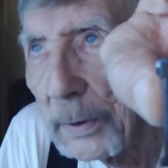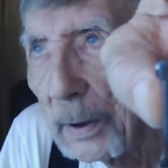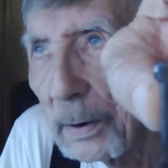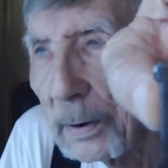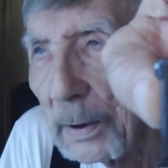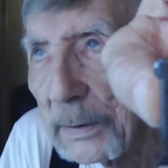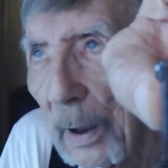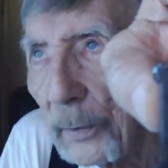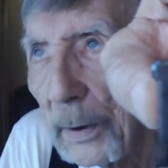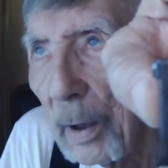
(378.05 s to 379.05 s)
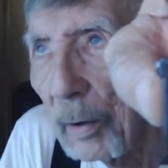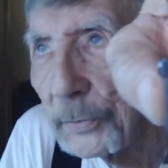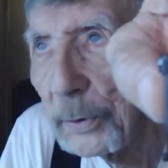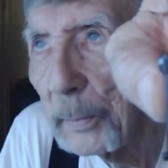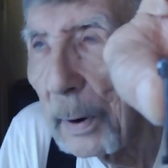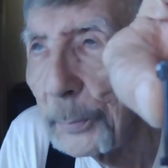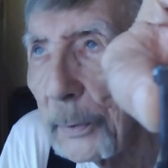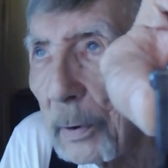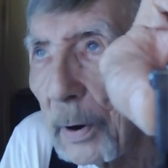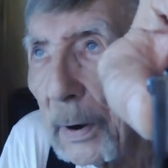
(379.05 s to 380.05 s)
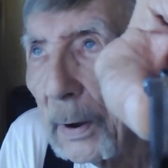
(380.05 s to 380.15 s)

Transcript: Canon ink out now. It's in my printer.